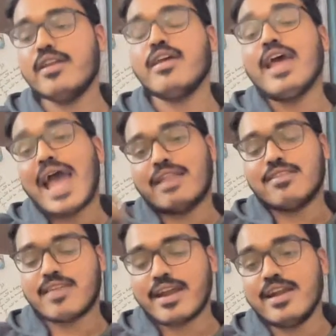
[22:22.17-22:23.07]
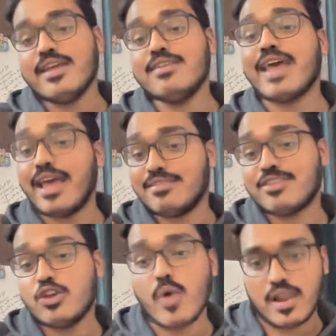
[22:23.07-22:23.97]
And the second is
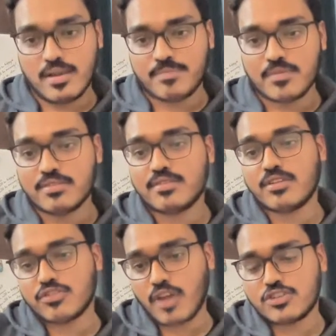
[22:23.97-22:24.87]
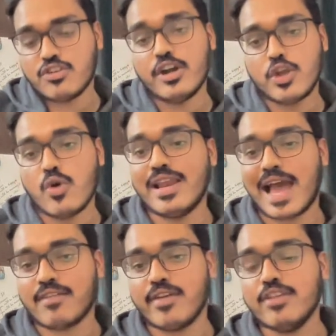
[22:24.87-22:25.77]
SQL, structured query
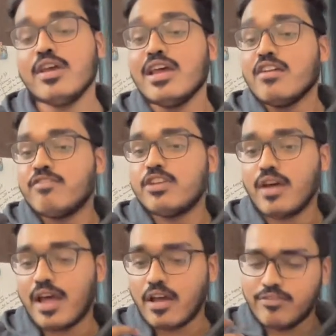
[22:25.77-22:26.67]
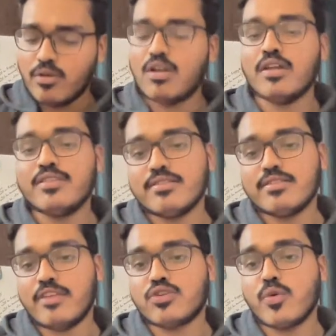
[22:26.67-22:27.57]
language, which if you learn this
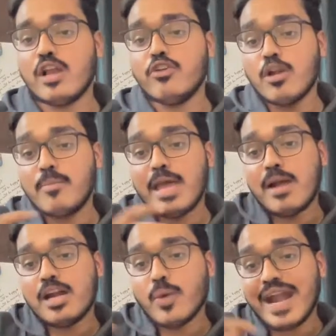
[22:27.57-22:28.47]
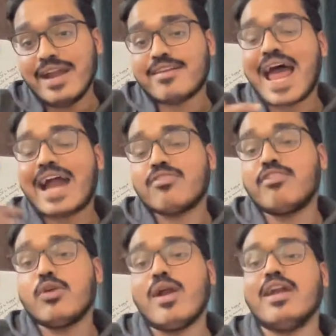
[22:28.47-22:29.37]
SQL, you'll be able to interact
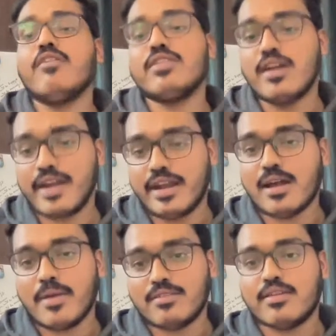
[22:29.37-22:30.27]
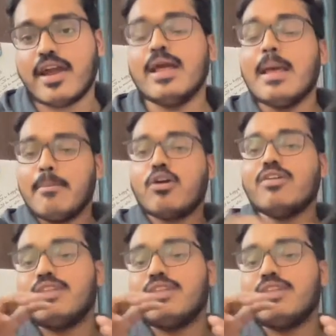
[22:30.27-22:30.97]
frequently with the database, right? Because